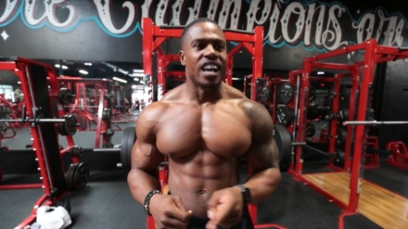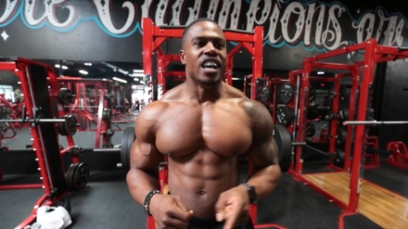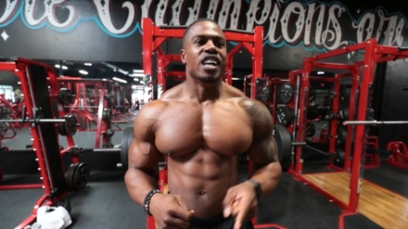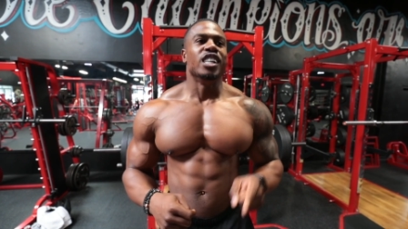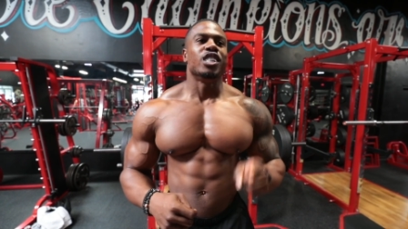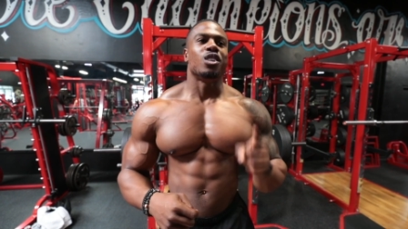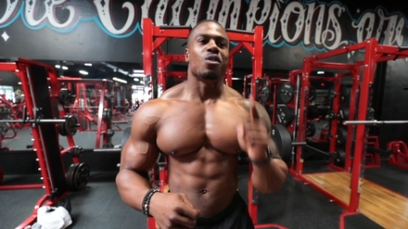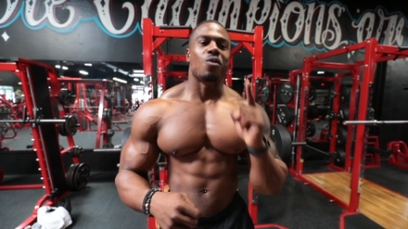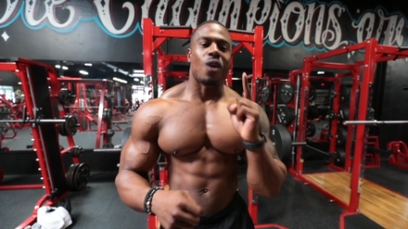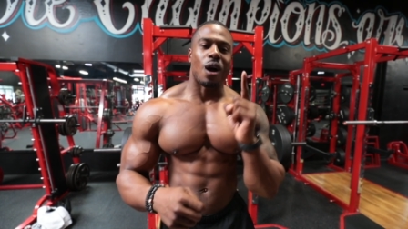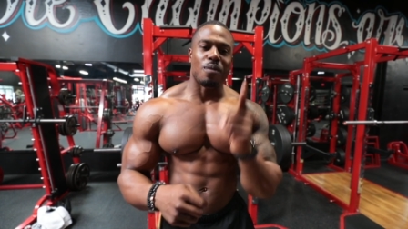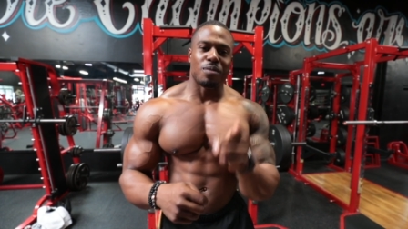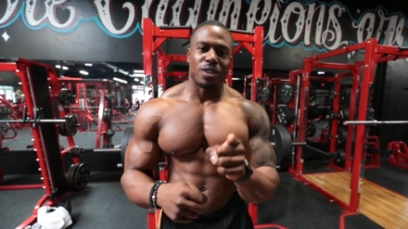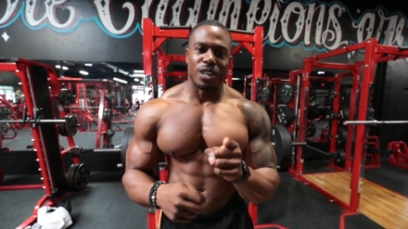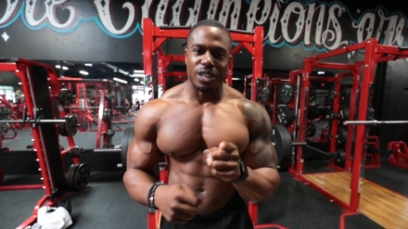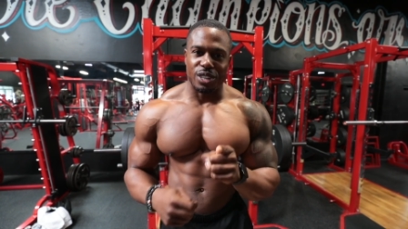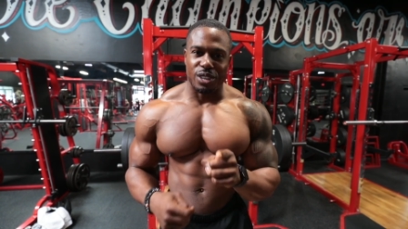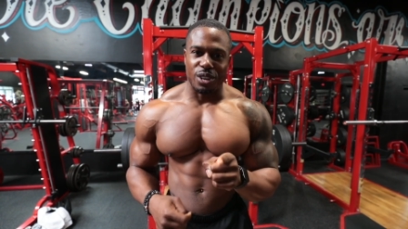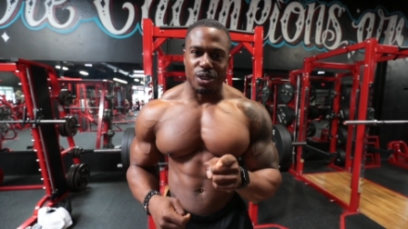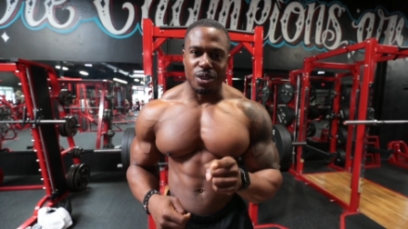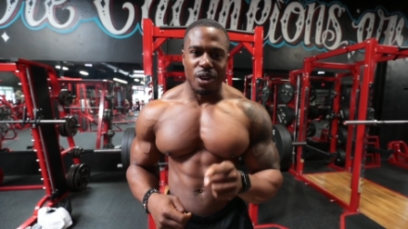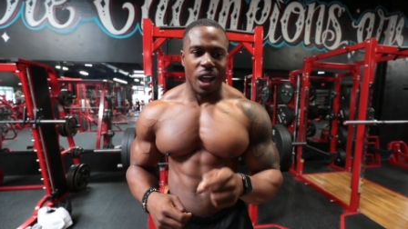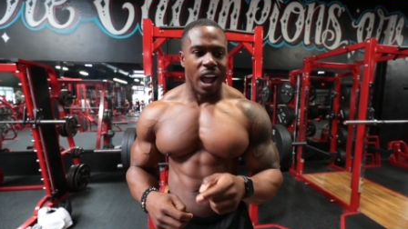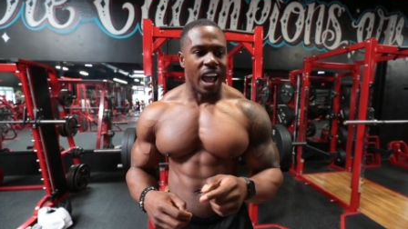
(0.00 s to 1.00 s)
So what I'm gonna
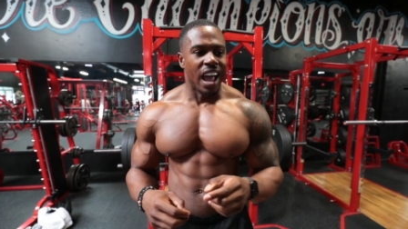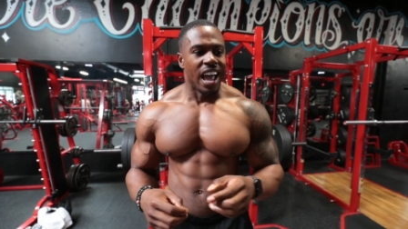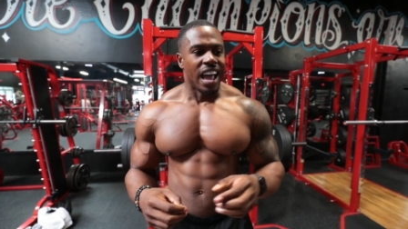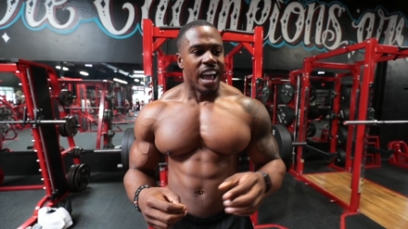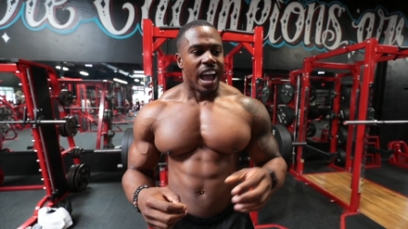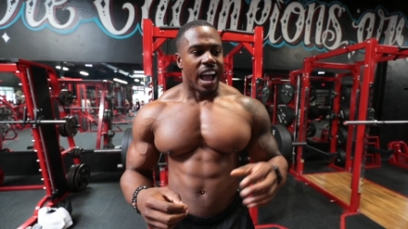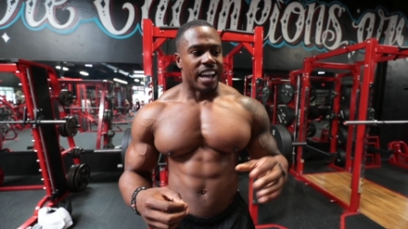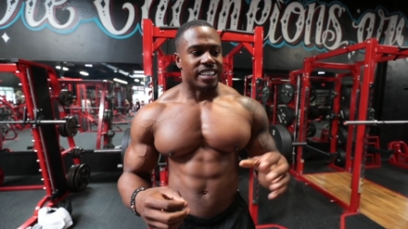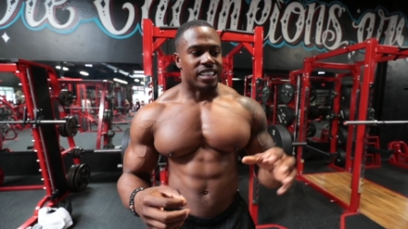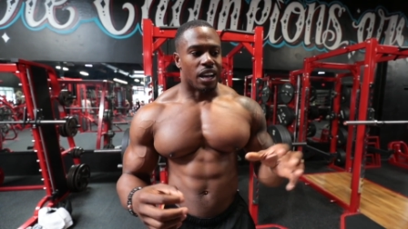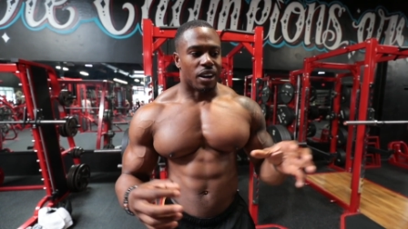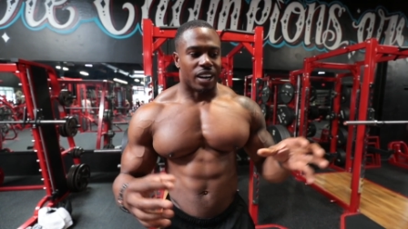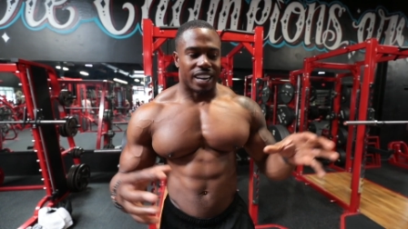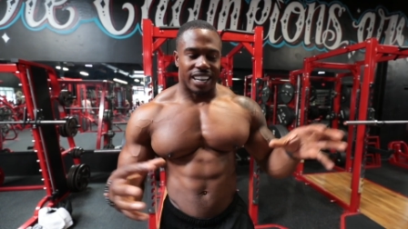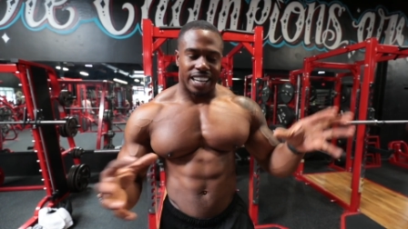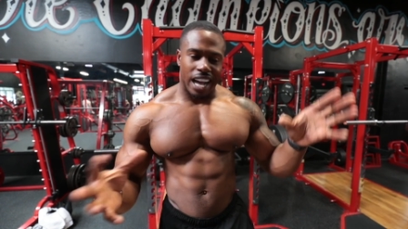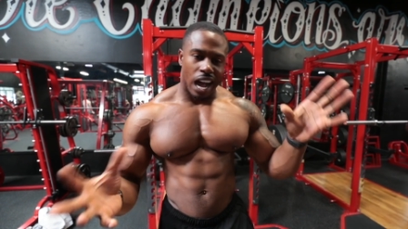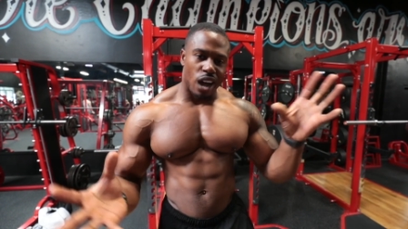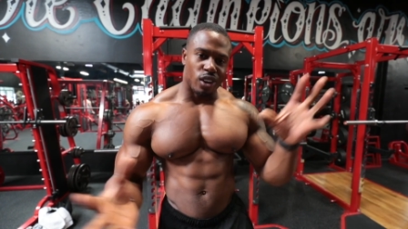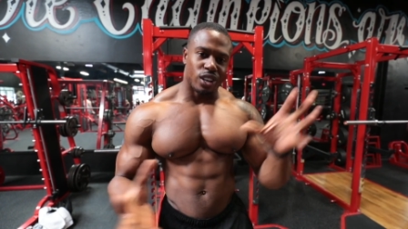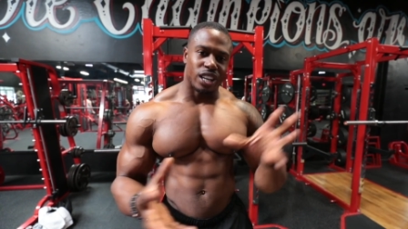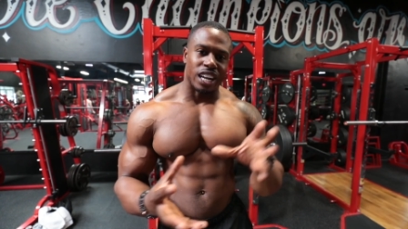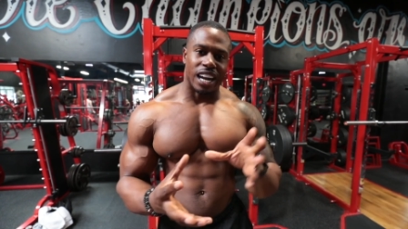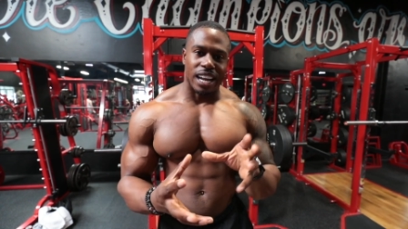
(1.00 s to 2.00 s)
do is I'm gonna
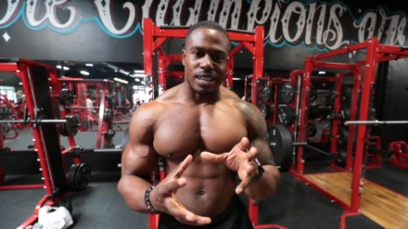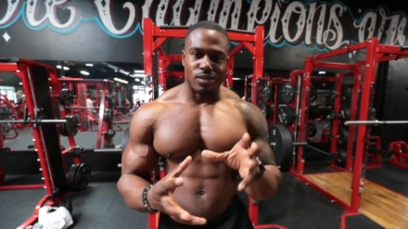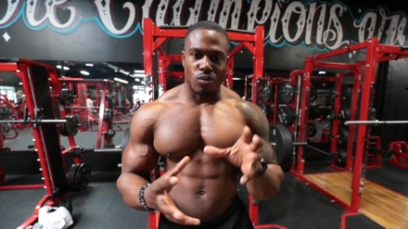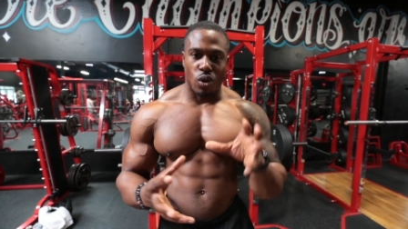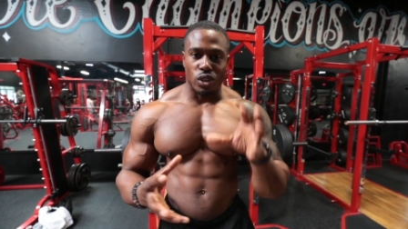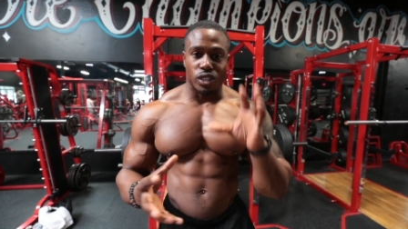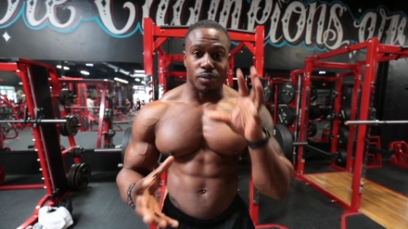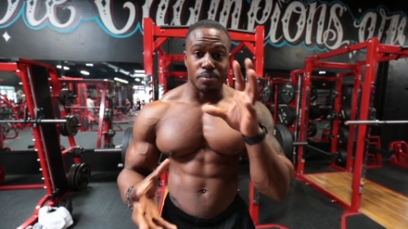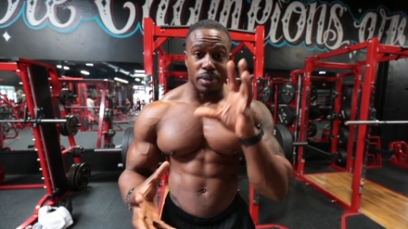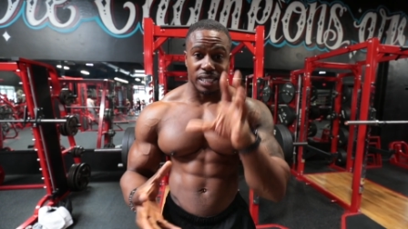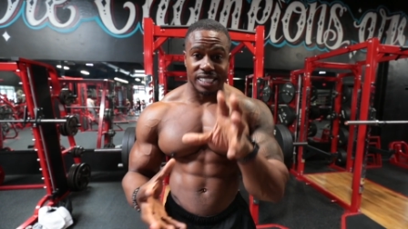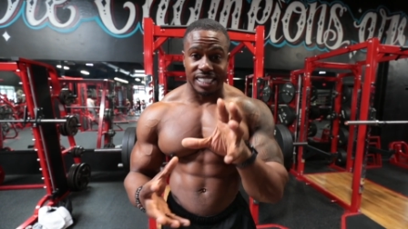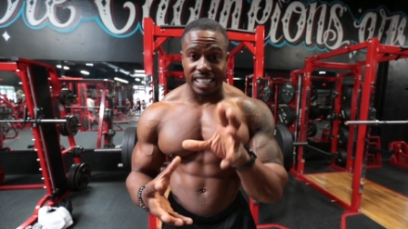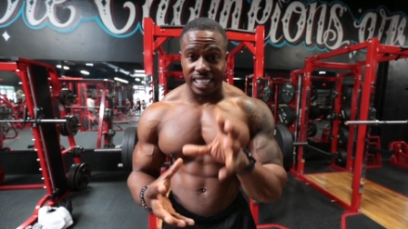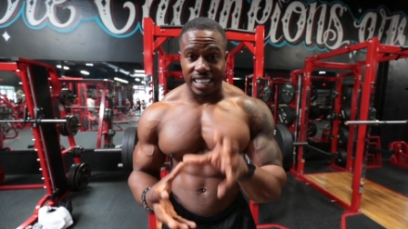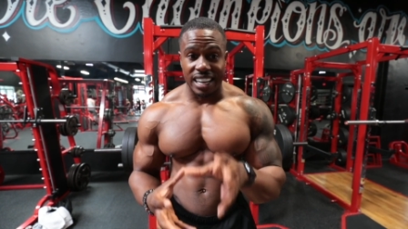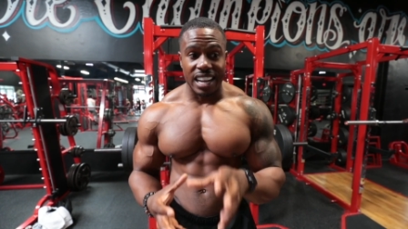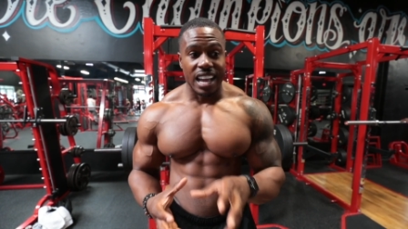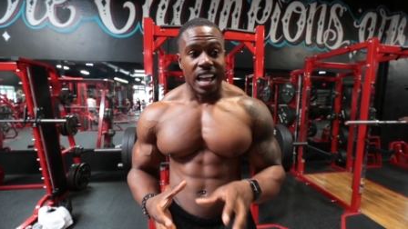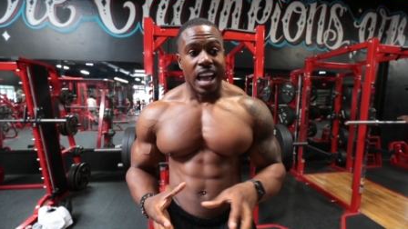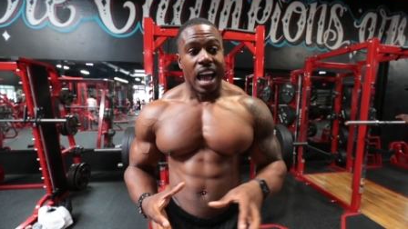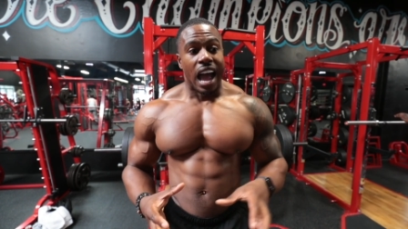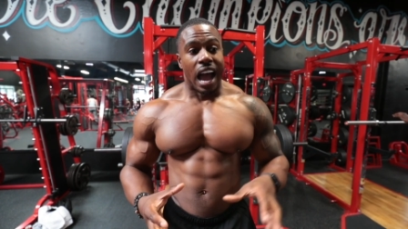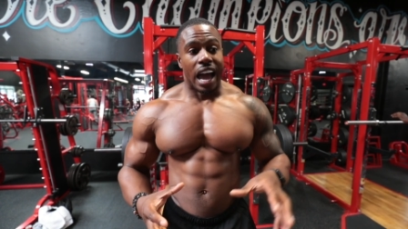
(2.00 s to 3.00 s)
calculate what's missing,
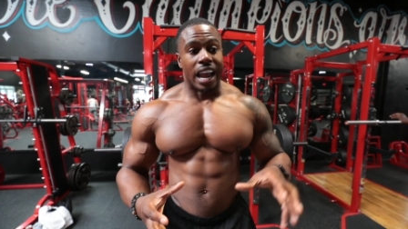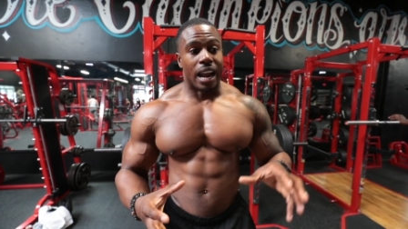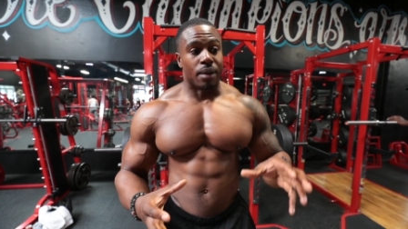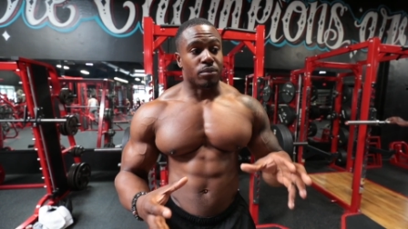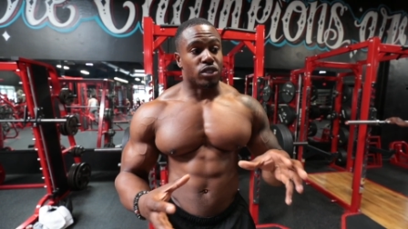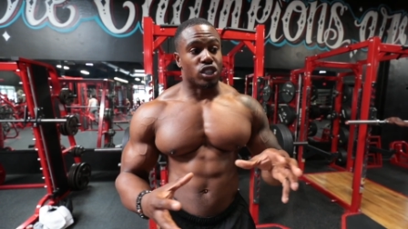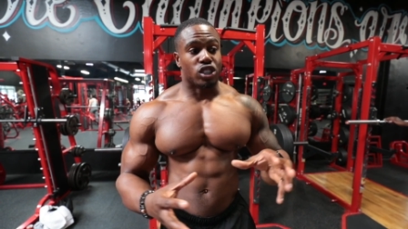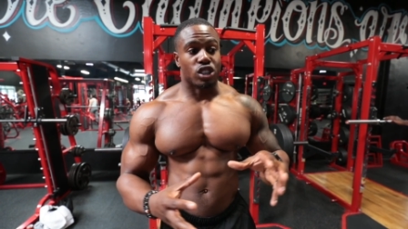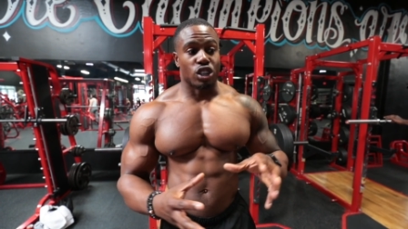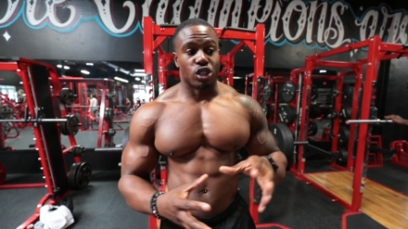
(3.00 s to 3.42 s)
and I'm just